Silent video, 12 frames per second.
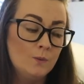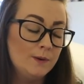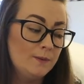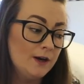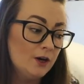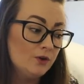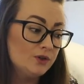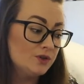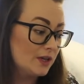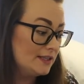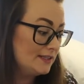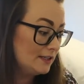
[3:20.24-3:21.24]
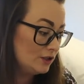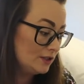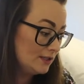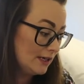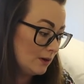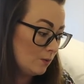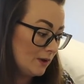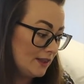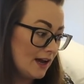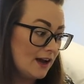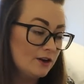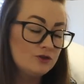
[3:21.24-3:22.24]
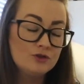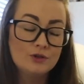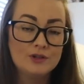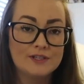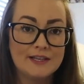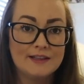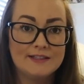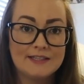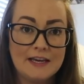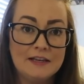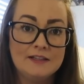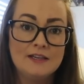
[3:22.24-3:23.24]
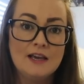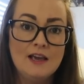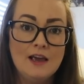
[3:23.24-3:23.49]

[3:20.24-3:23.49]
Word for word: We were also considering like one that had drawers at the side.